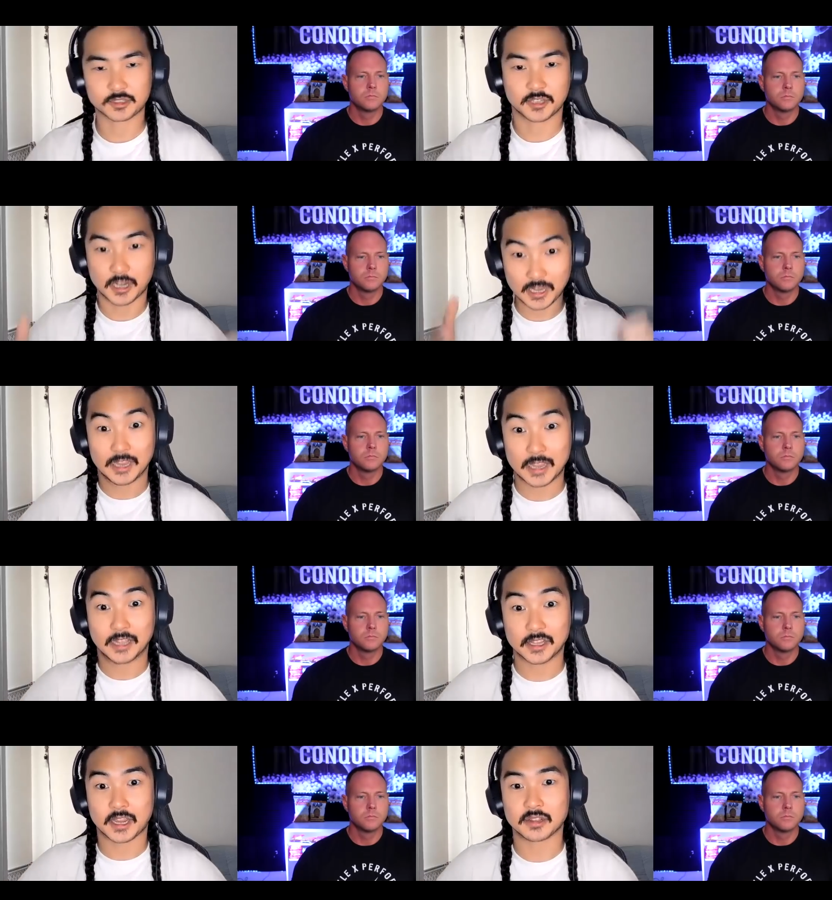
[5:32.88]
Speaker 1: saying in
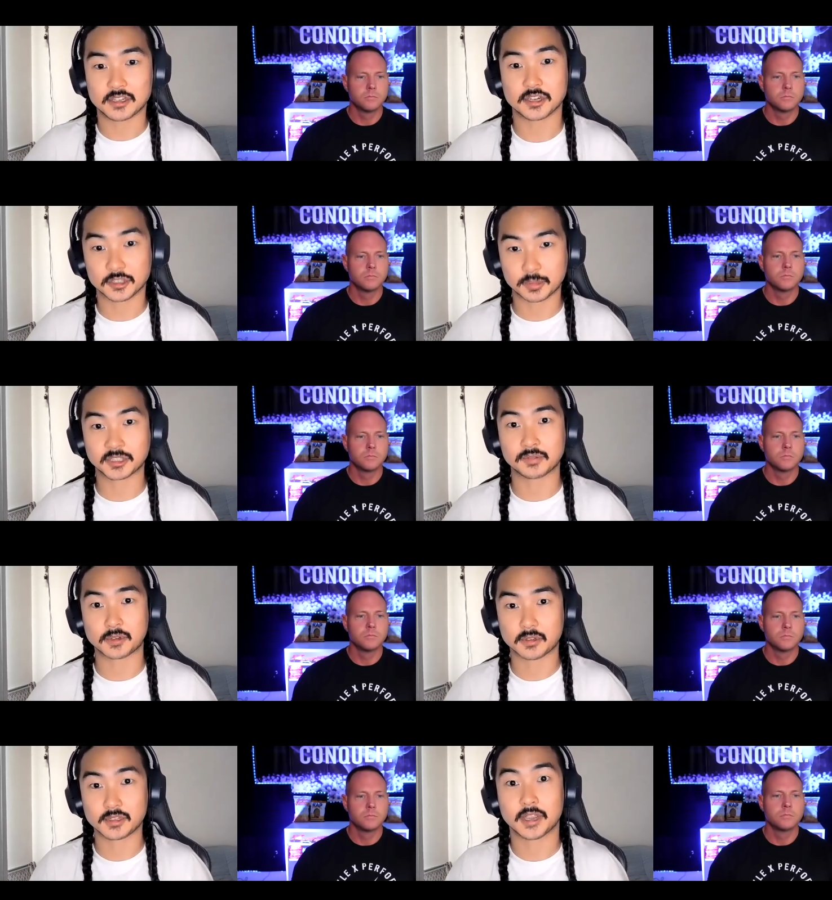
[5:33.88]
L A County jail
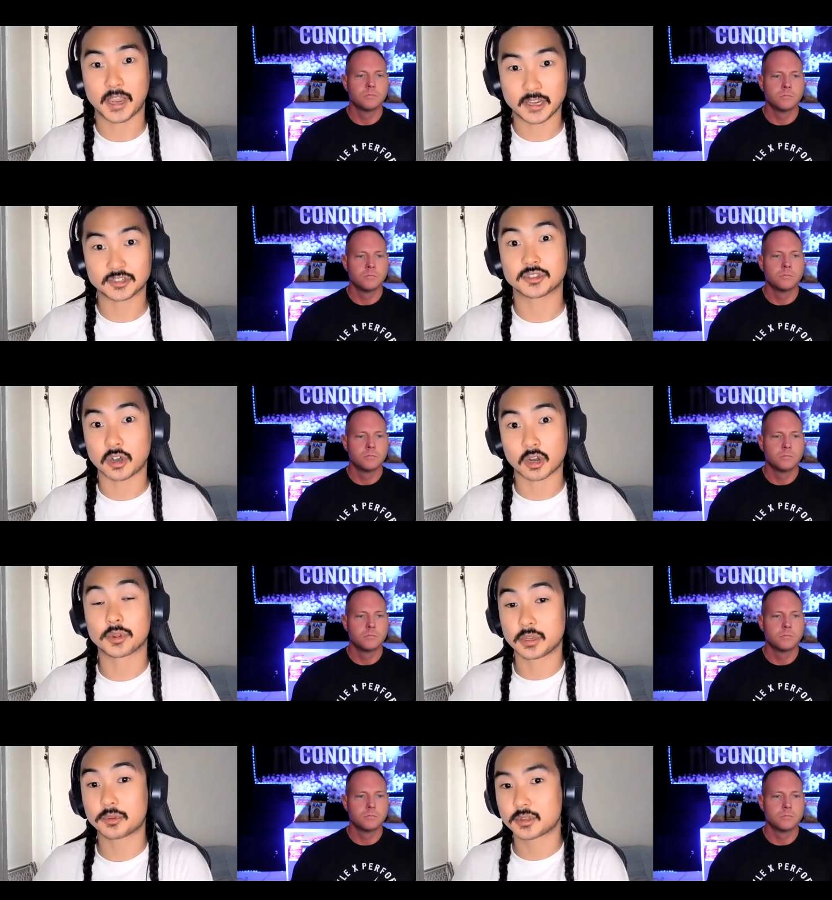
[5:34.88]
specifically, the Asians are
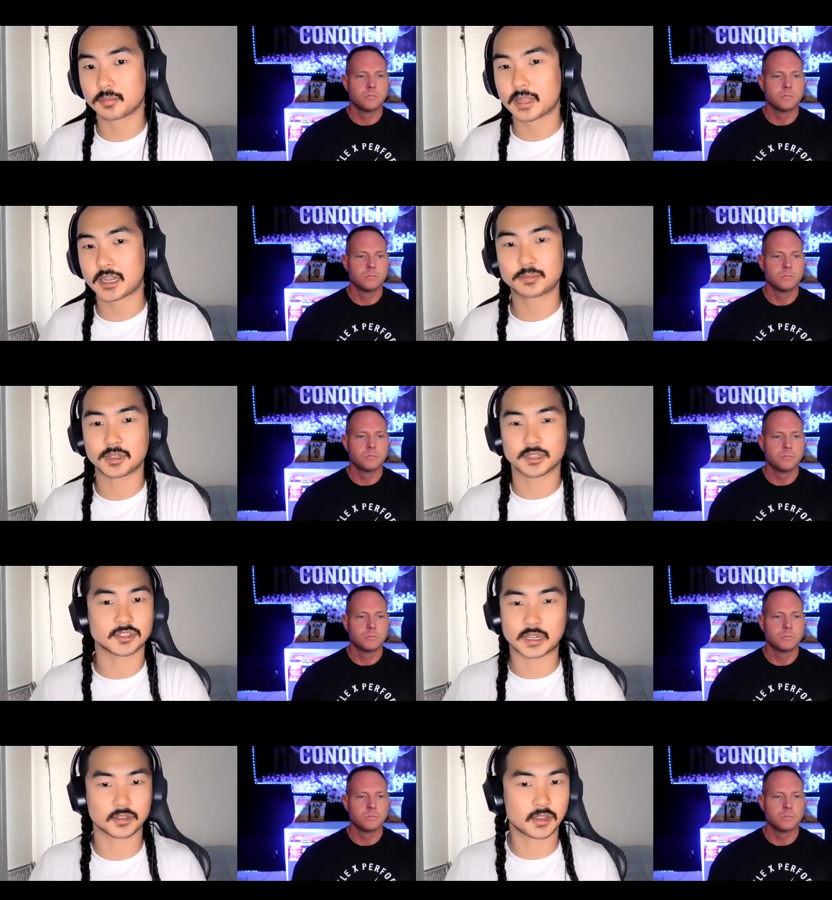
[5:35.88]
running with the blacks, but it's
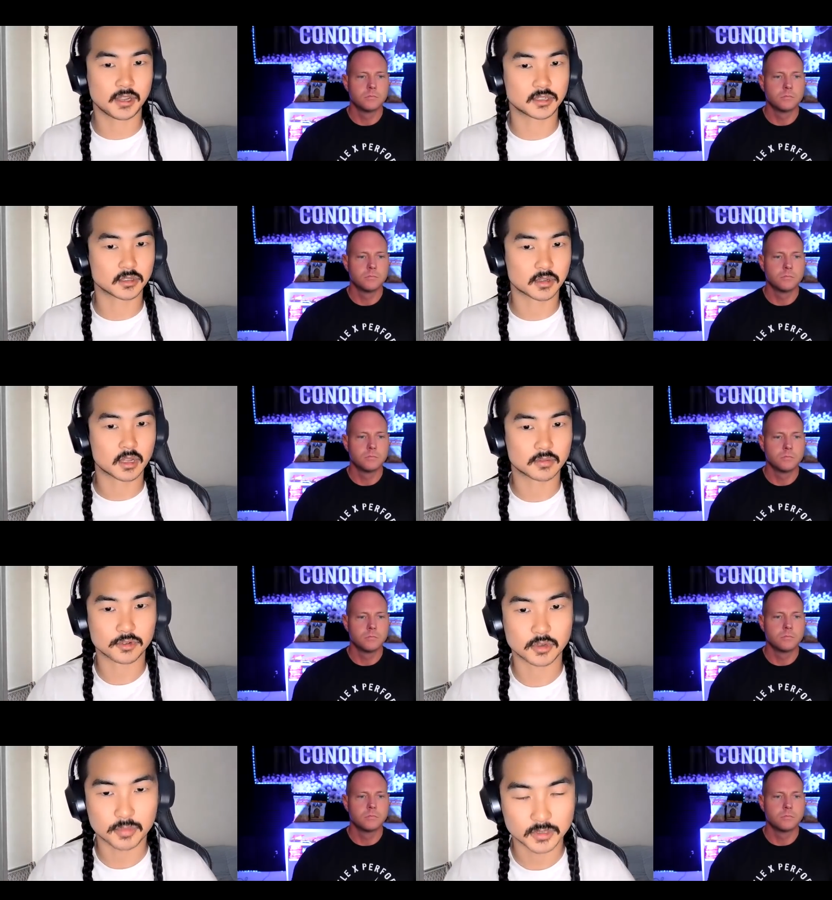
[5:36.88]
not the case in the
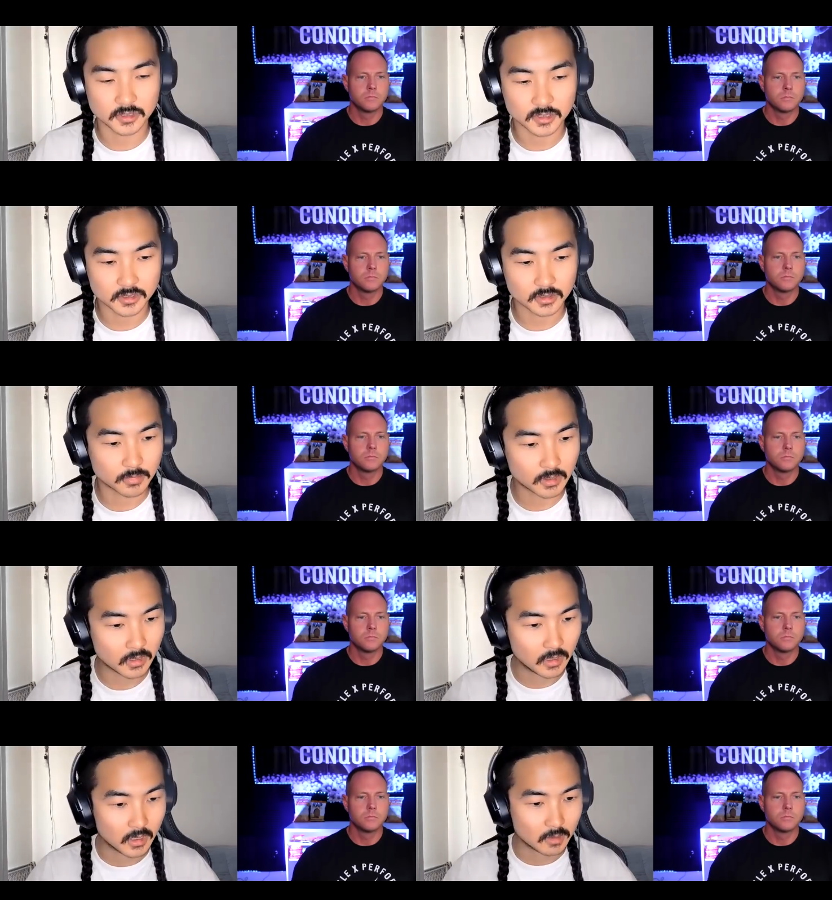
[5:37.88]
California prison system.
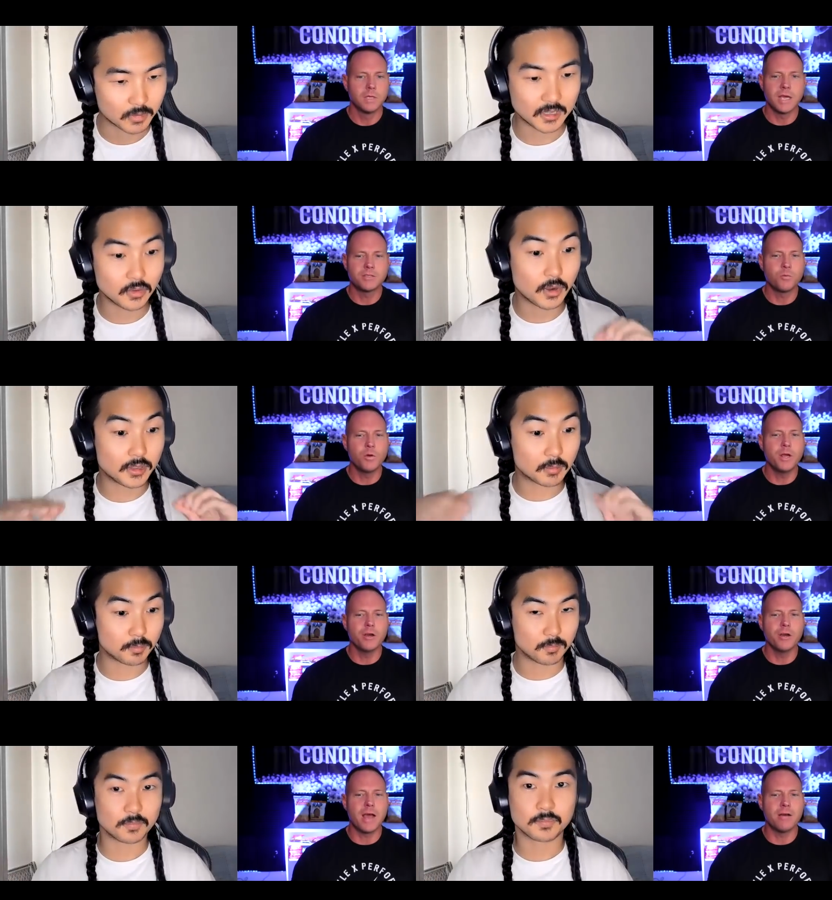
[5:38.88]
Speaker 2: But anyway, that's
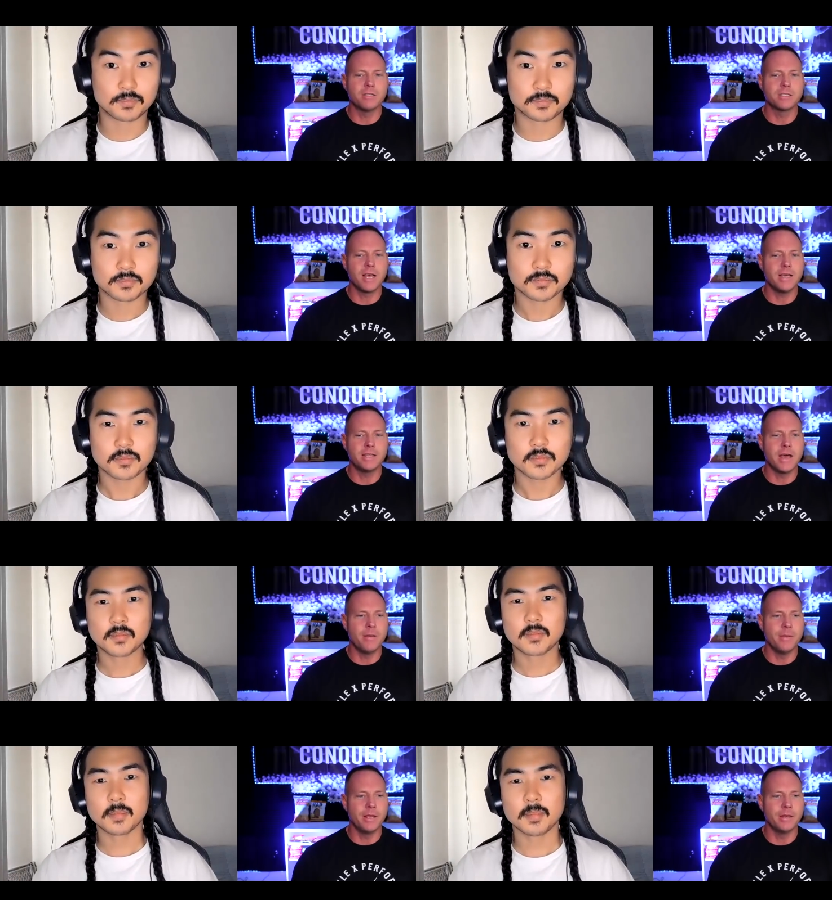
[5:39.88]
weird the, how
Speaker 1: it's
Speaker 2: like
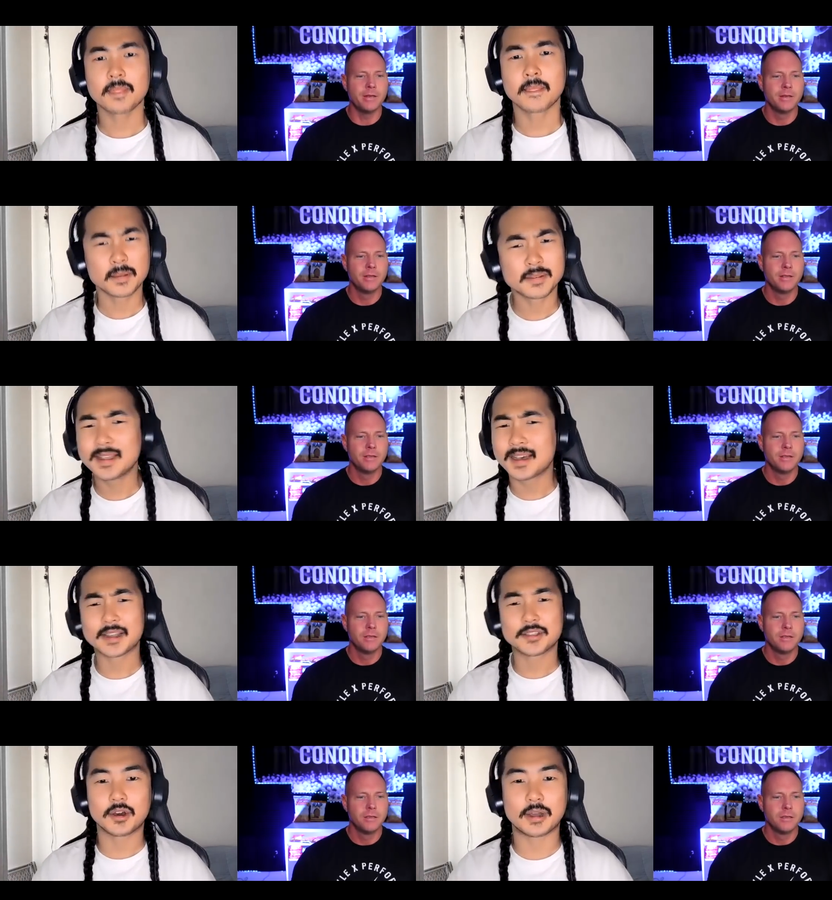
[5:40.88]
that, man.
Speaker 1: Yeah, I
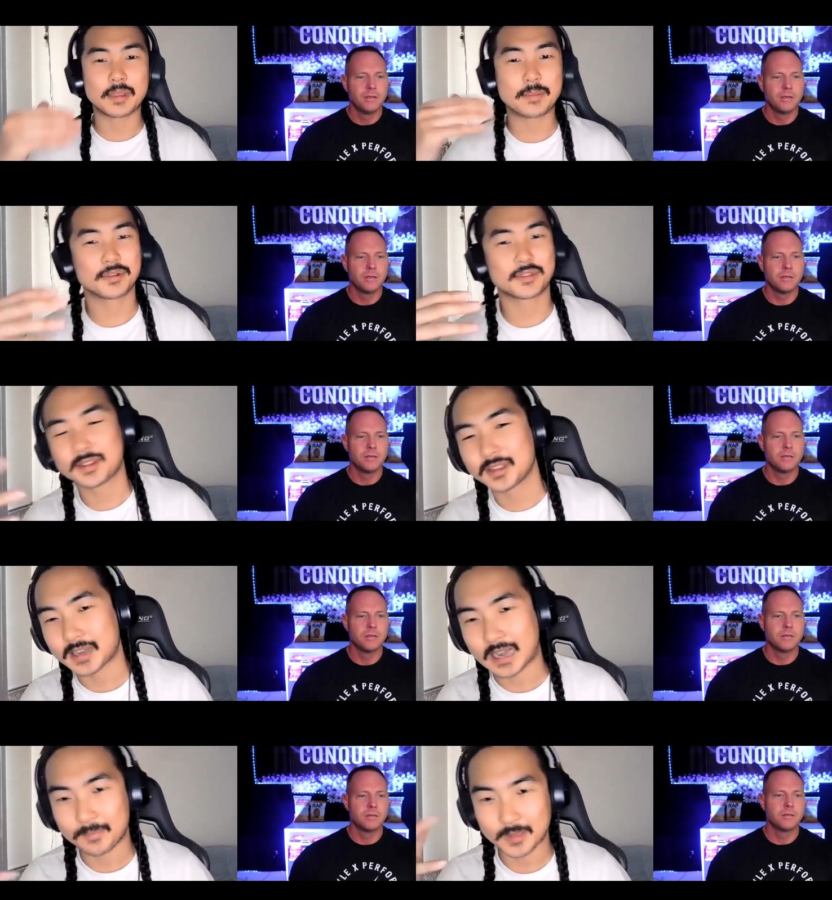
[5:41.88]
know. And people think like
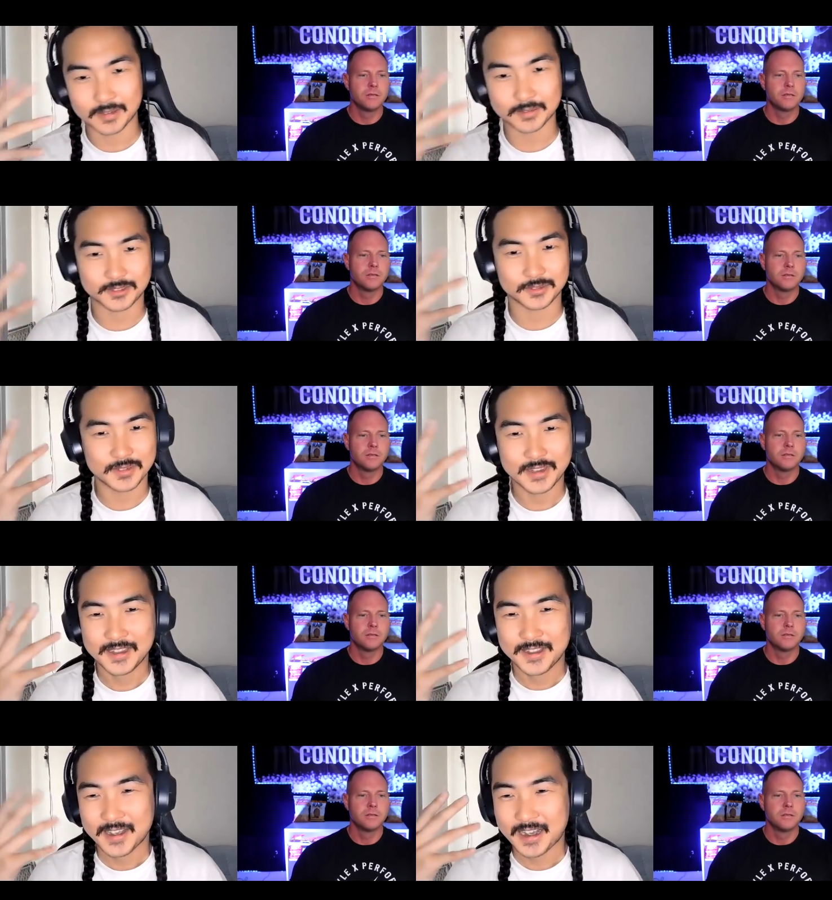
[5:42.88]
I'm not,
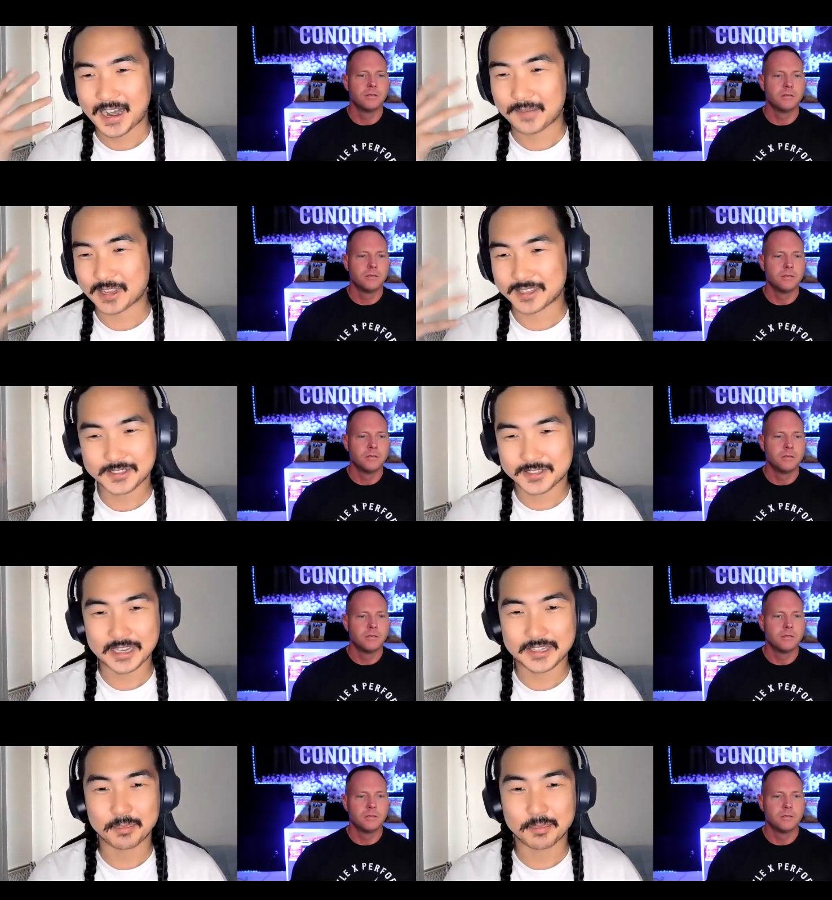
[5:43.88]
I'm like saying some